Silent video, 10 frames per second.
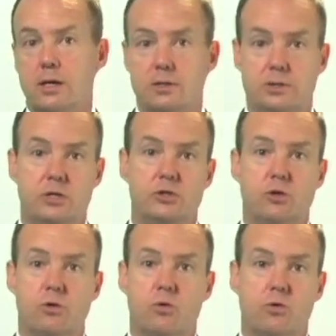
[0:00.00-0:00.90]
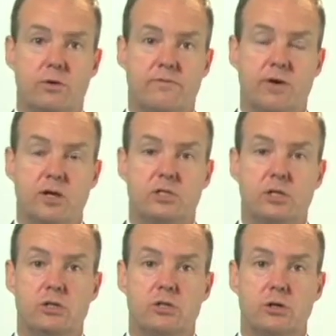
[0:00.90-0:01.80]
seizure or device
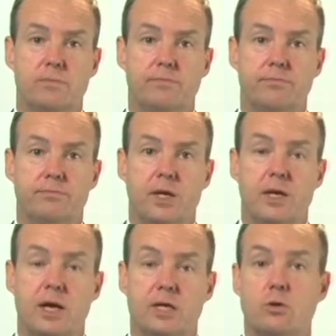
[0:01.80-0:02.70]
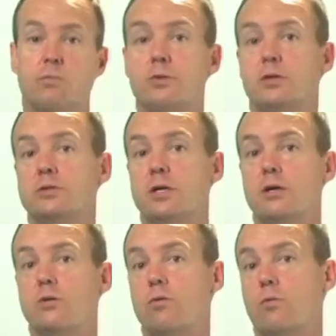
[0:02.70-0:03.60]
seizure, it has a
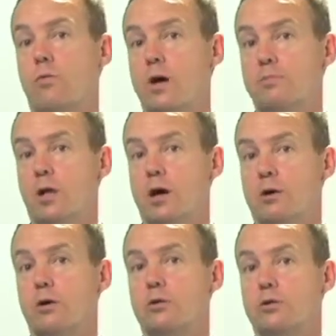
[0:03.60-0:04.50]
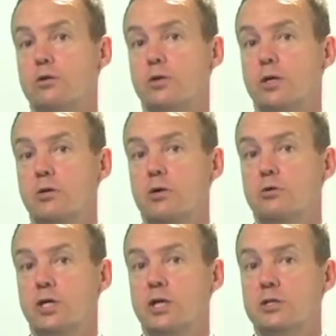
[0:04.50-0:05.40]
built-in write blocker so that you don't
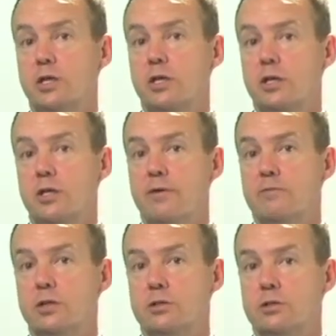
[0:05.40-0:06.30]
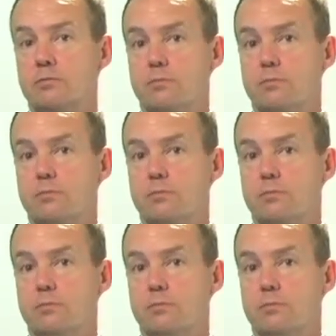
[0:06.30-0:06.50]
change any of the evidence.